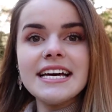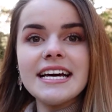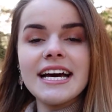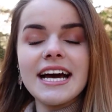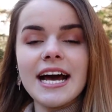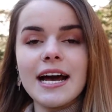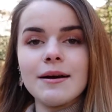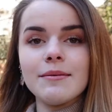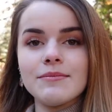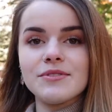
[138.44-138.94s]

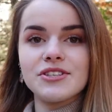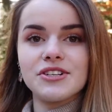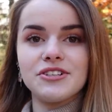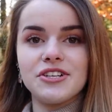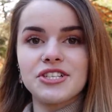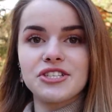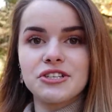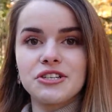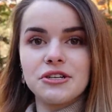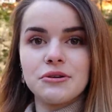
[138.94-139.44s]
so you're
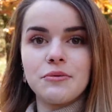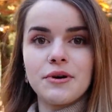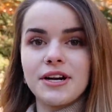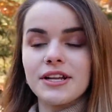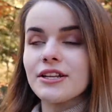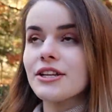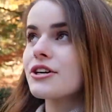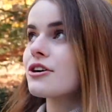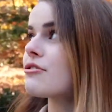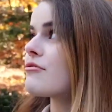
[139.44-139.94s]
just going to want to
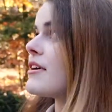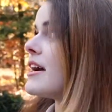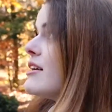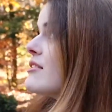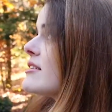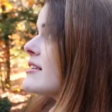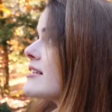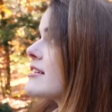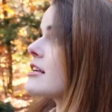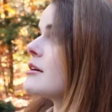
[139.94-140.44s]
look
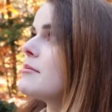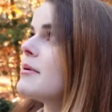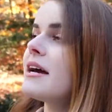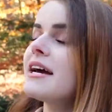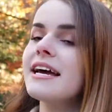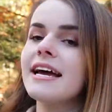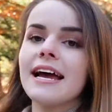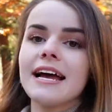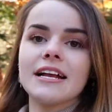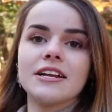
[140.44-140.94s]
around a little
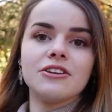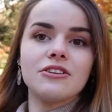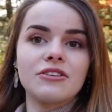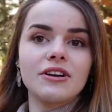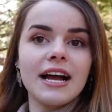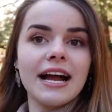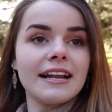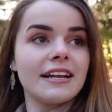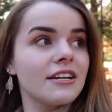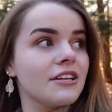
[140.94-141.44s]
bit, and you'll
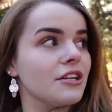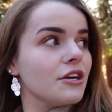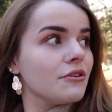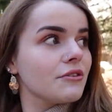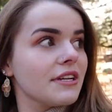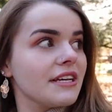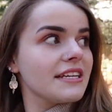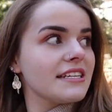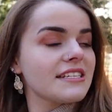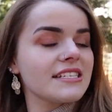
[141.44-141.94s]
kind of
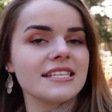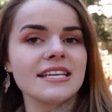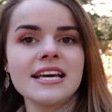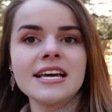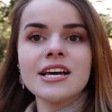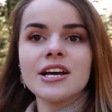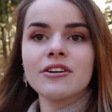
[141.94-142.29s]
notice